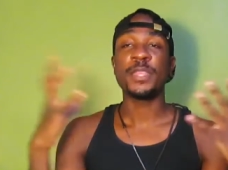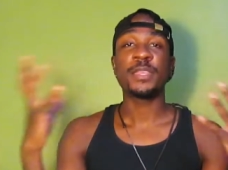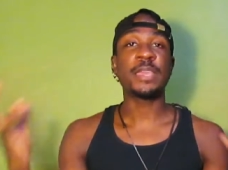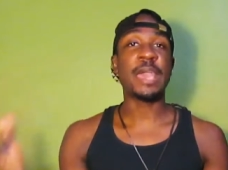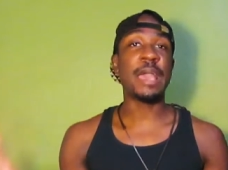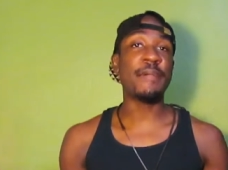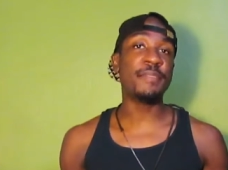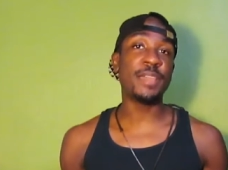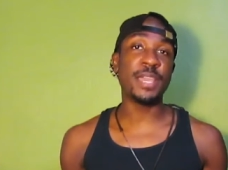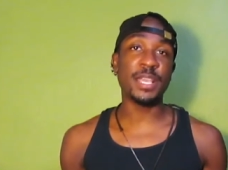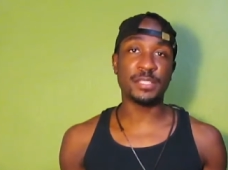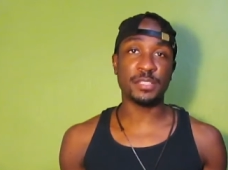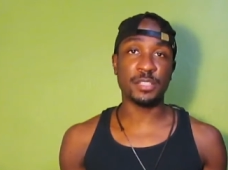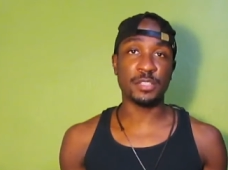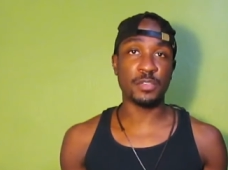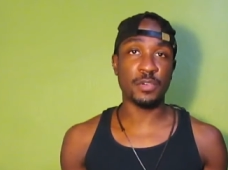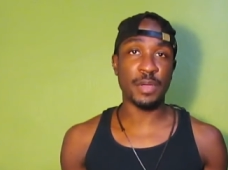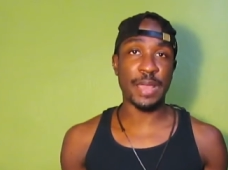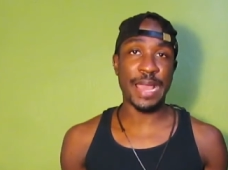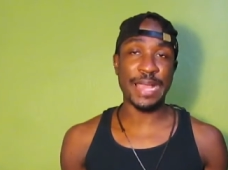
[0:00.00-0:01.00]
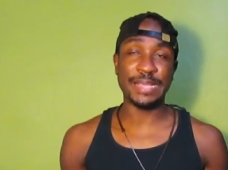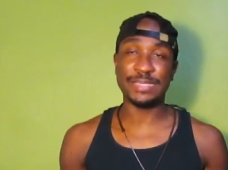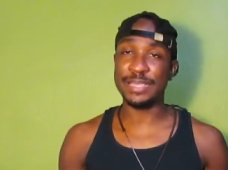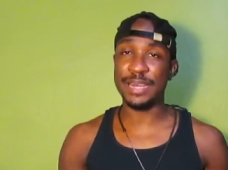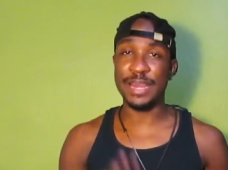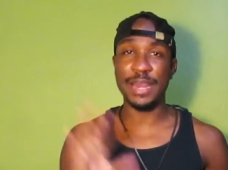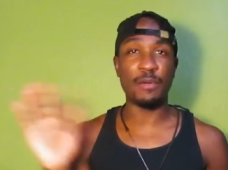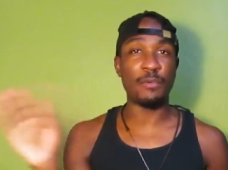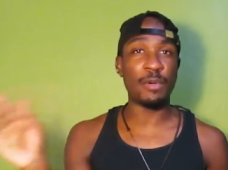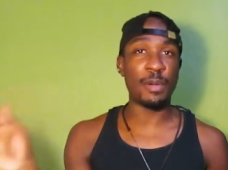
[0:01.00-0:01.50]
Kevin gets into an
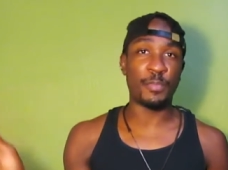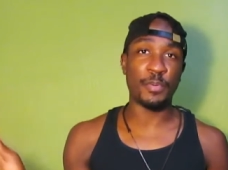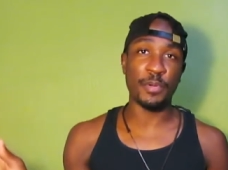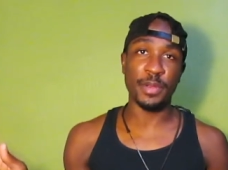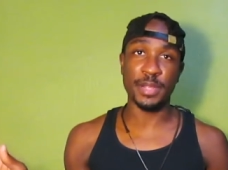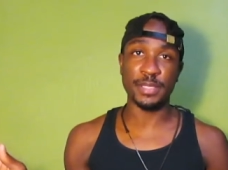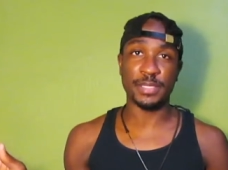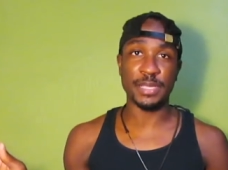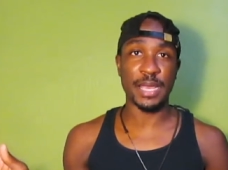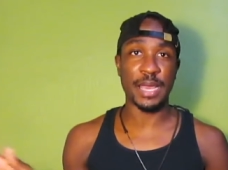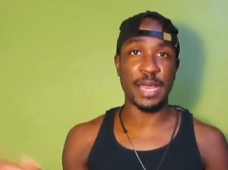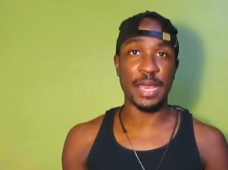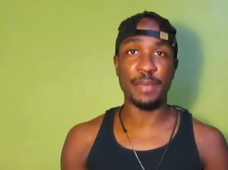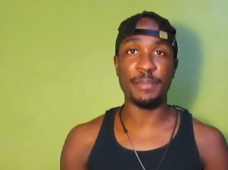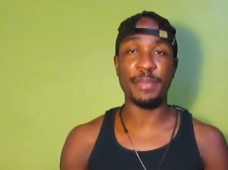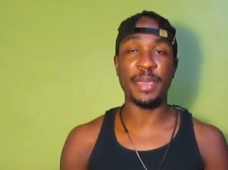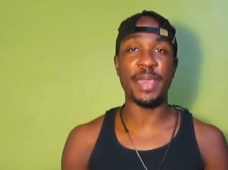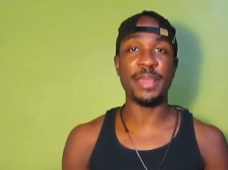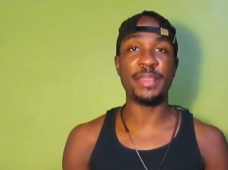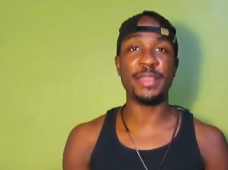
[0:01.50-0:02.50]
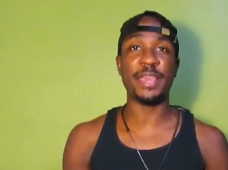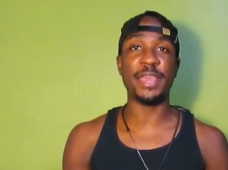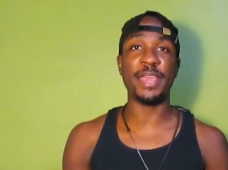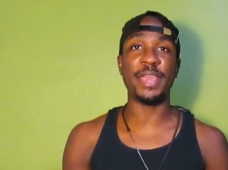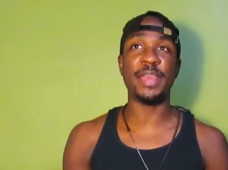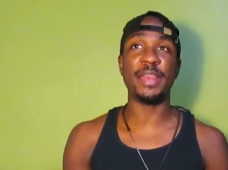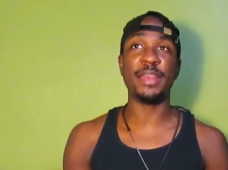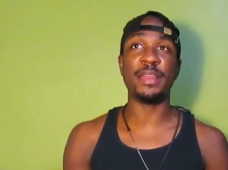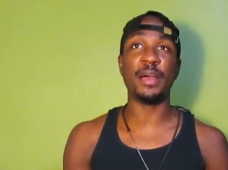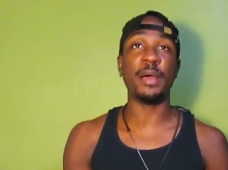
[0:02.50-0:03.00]
accident at one point in time, and
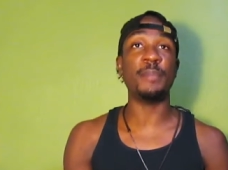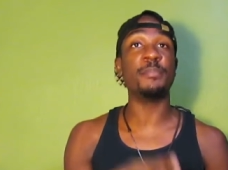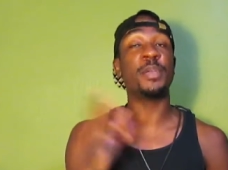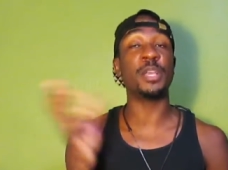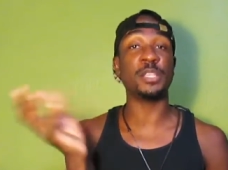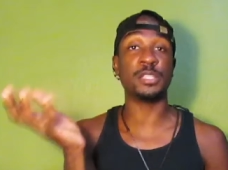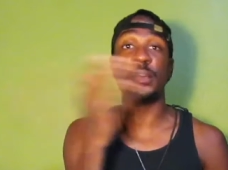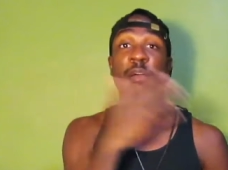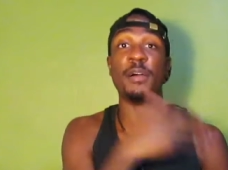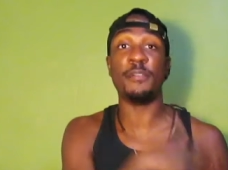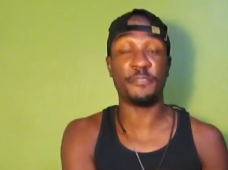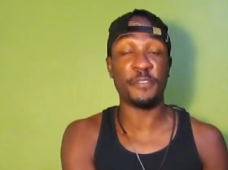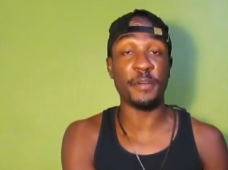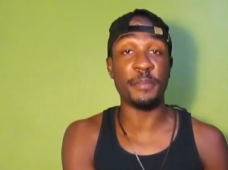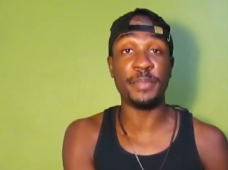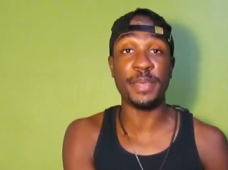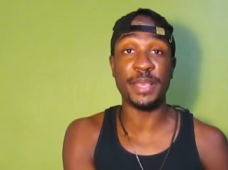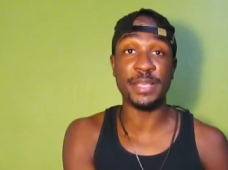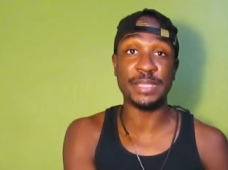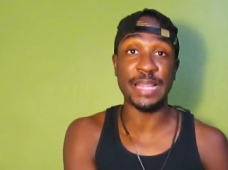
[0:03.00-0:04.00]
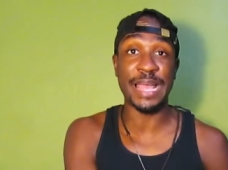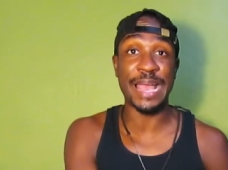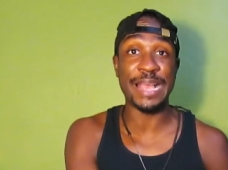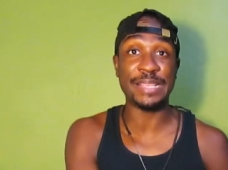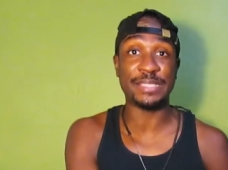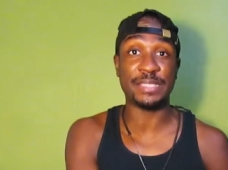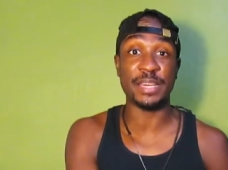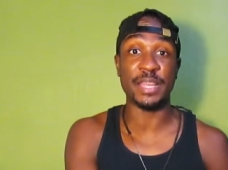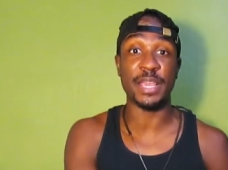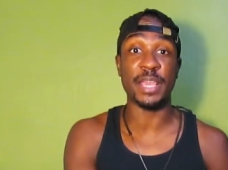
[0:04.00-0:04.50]
then, from his
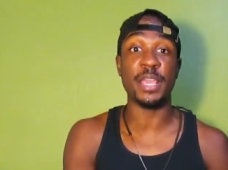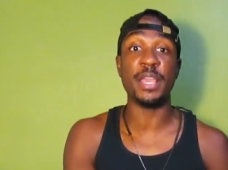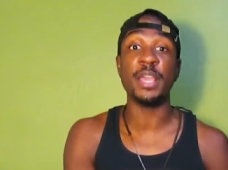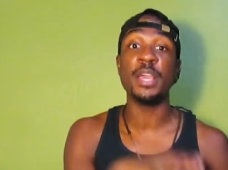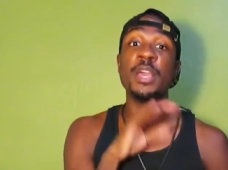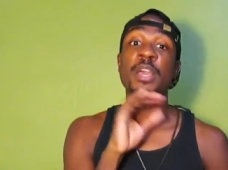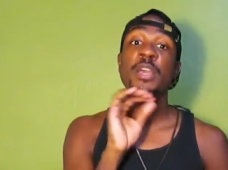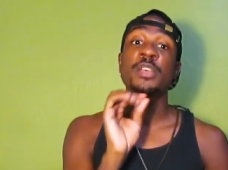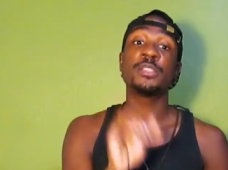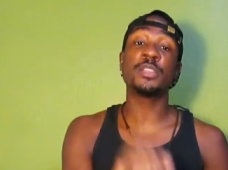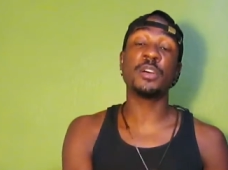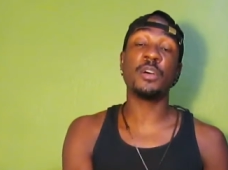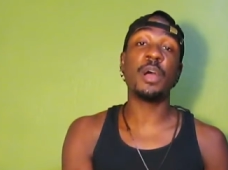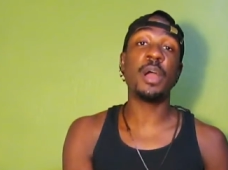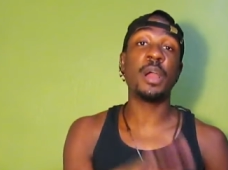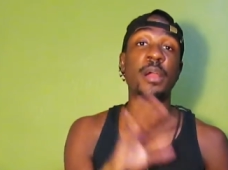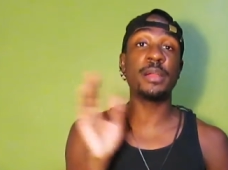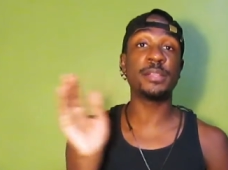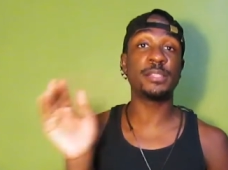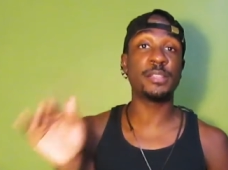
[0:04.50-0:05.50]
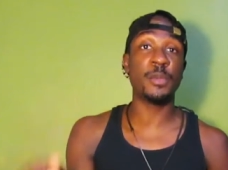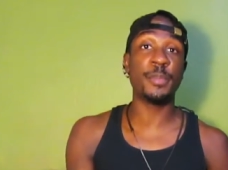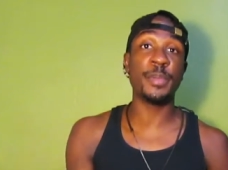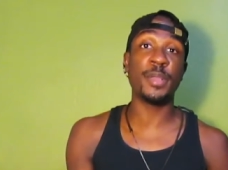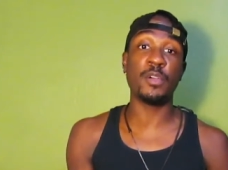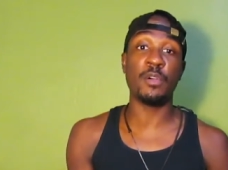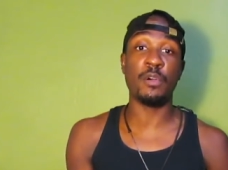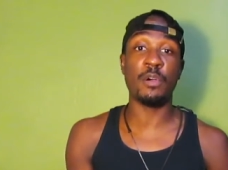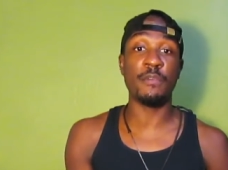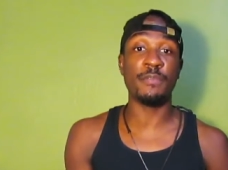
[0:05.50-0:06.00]
last knee, so her and Toby
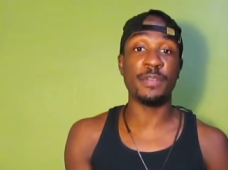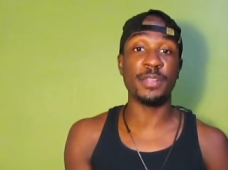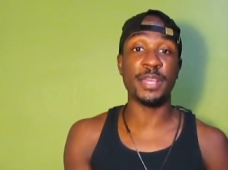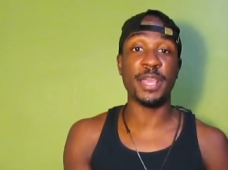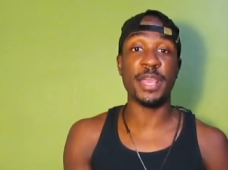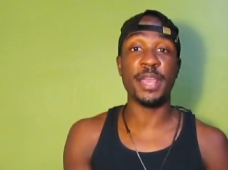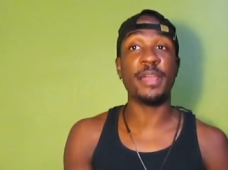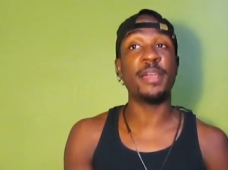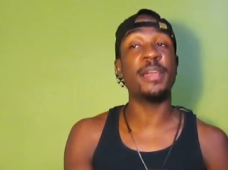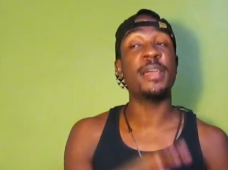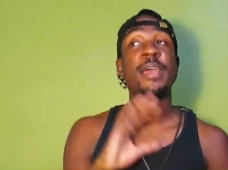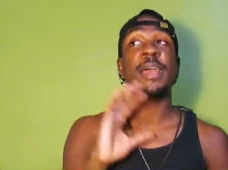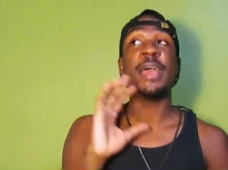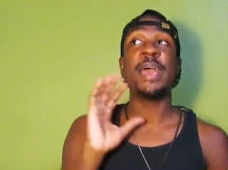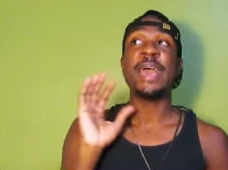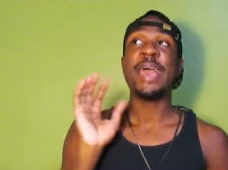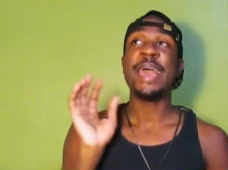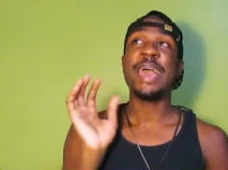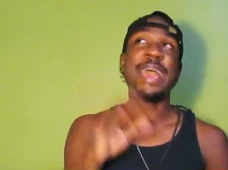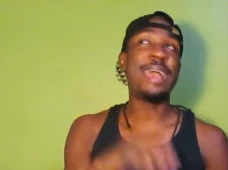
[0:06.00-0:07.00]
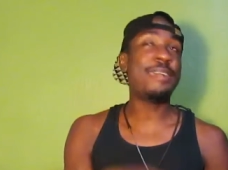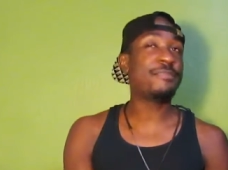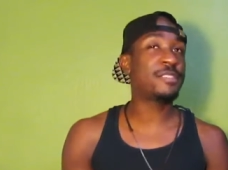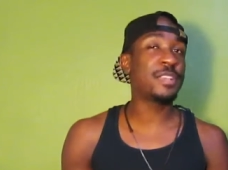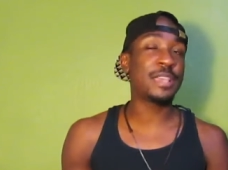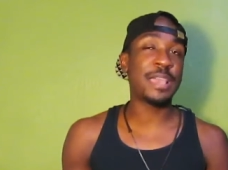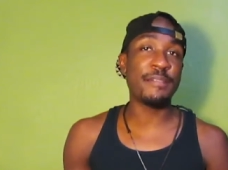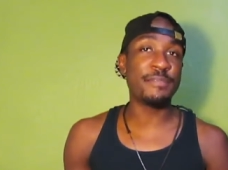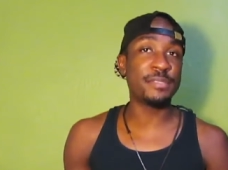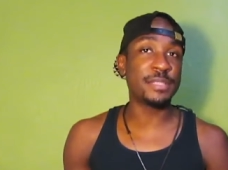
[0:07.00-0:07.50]
go over there.
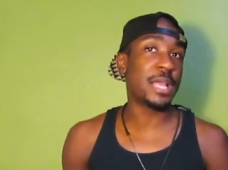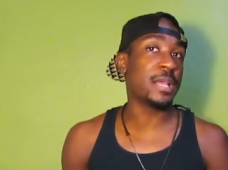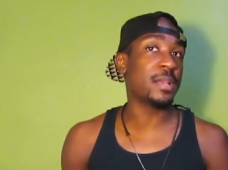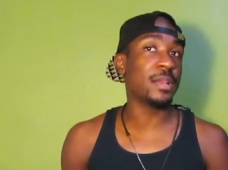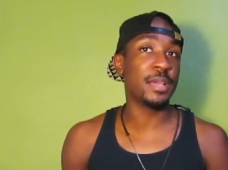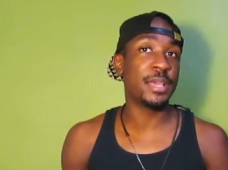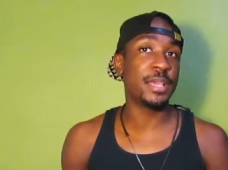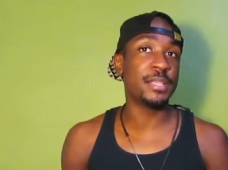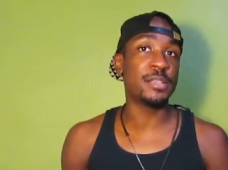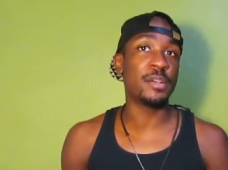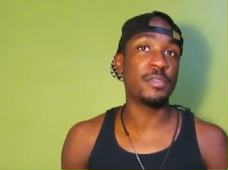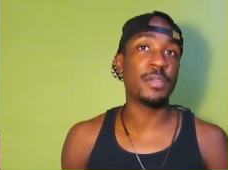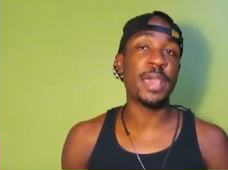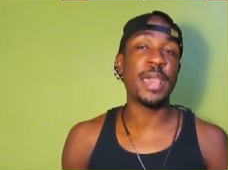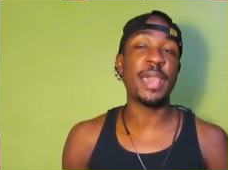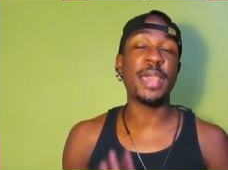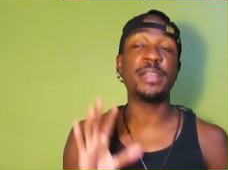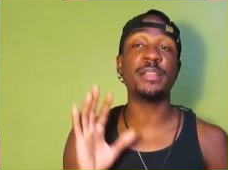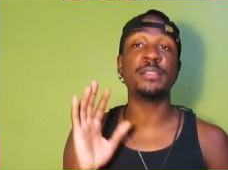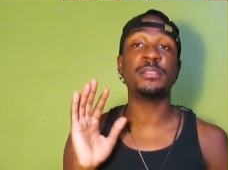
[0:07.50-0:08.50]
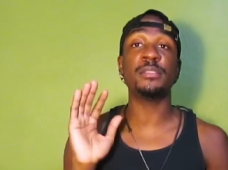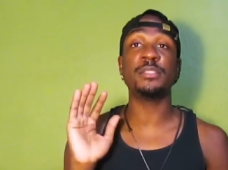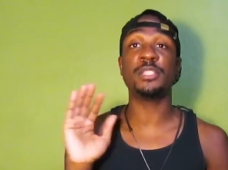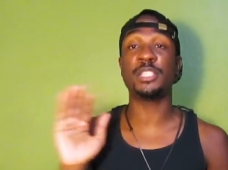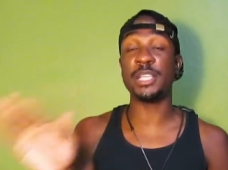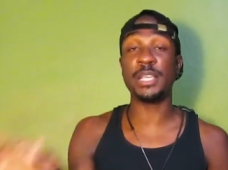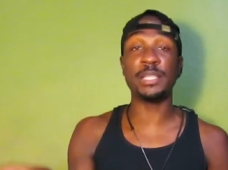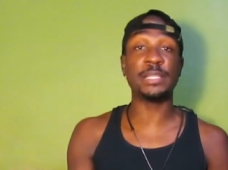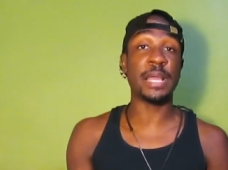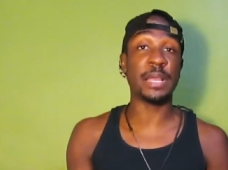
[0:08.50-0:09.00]
After Kevin's like, look, he's okay,
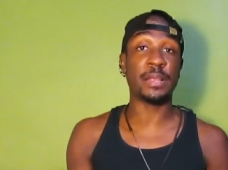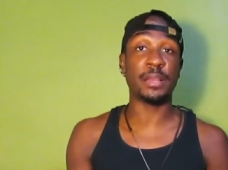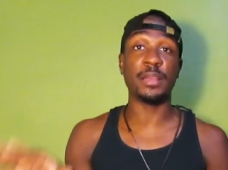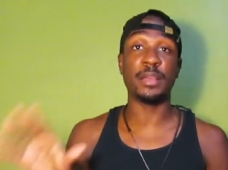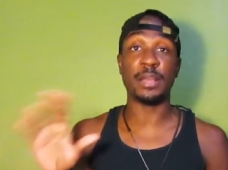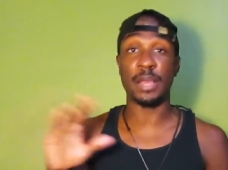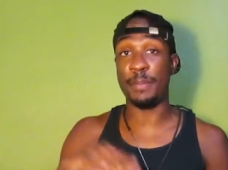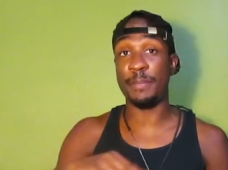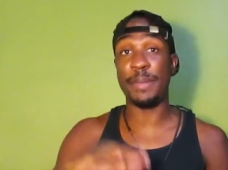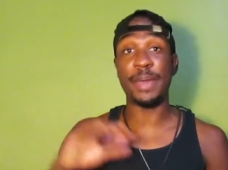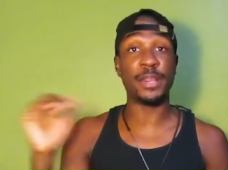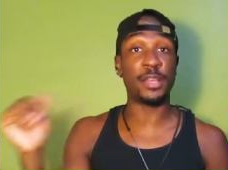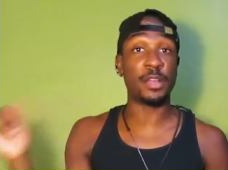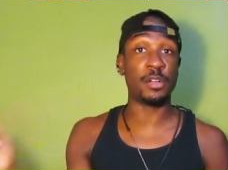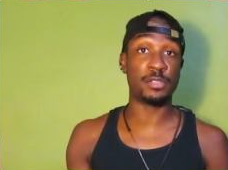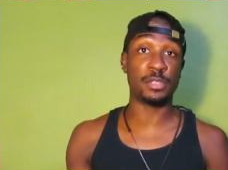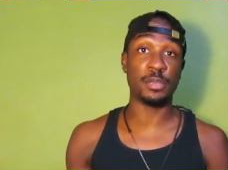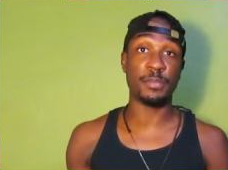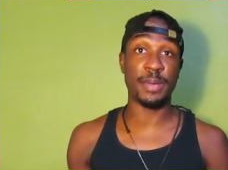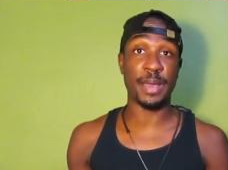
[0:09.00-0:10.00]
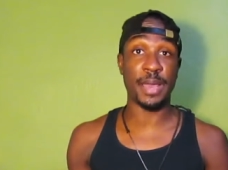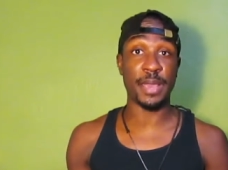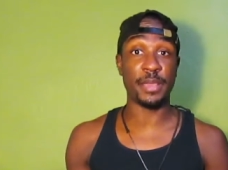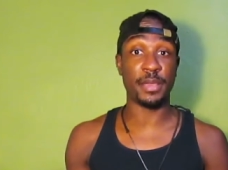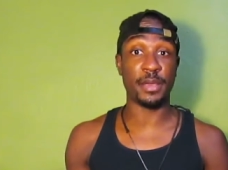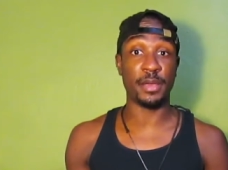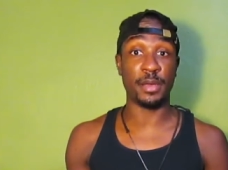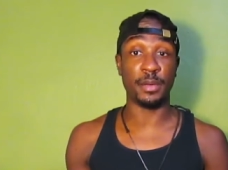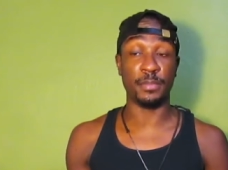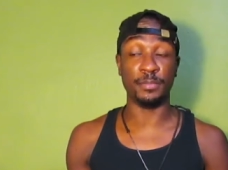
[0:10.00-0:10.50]
she's like, look, I'm about to go to
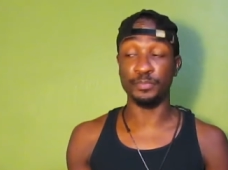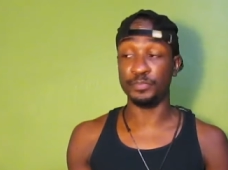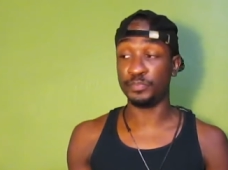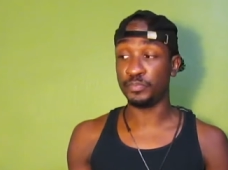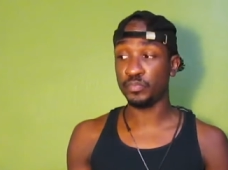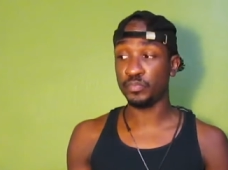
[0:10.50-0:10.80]
my,